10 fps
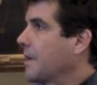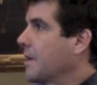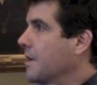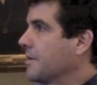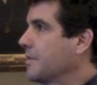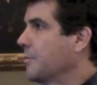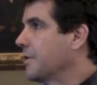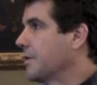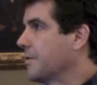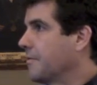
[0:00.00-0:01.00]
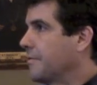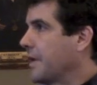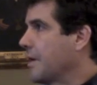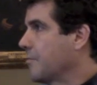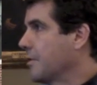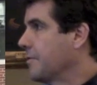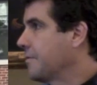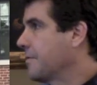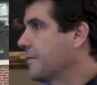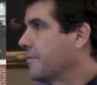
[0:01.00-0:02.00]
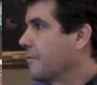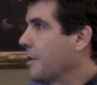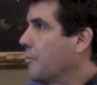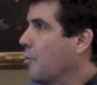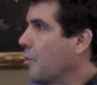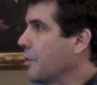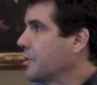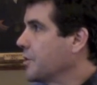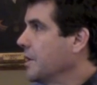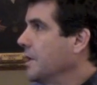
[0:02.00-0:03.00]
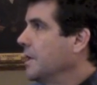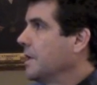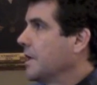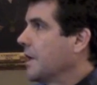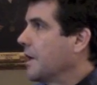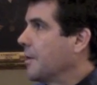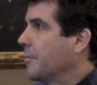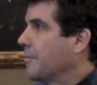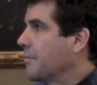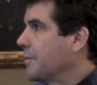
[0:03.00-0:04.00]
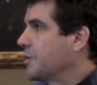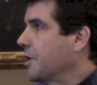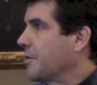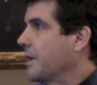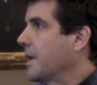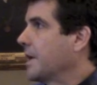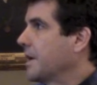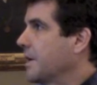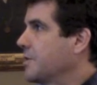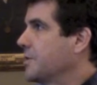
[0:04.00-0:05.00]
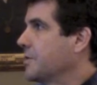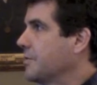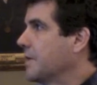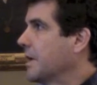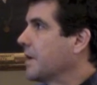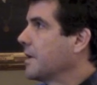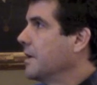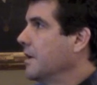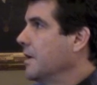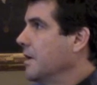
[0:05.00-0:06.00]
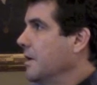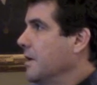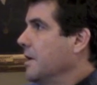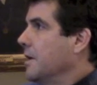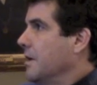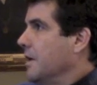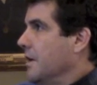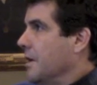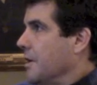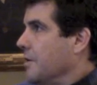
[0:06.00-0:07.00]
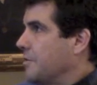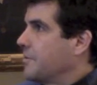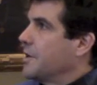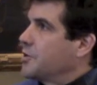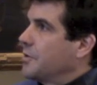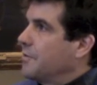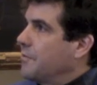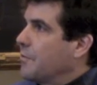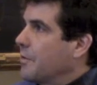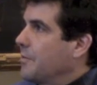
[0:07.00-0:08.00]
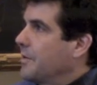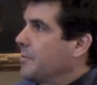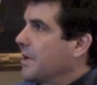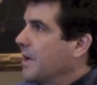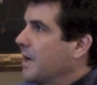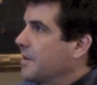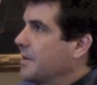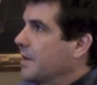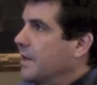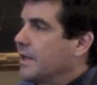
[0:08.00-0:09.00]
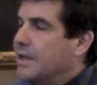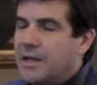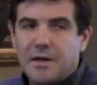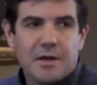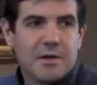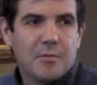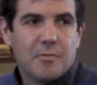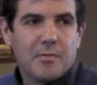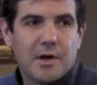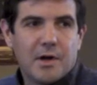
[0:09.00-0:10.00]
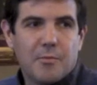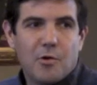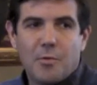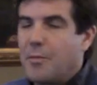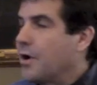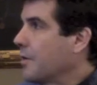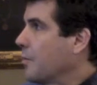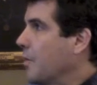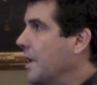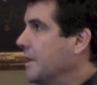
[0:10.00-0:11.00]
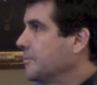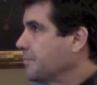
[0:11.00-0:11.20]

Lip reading: a similar flat roof front porch. But generally, I like to use traditional forms, but I guess in a clean, more modern way.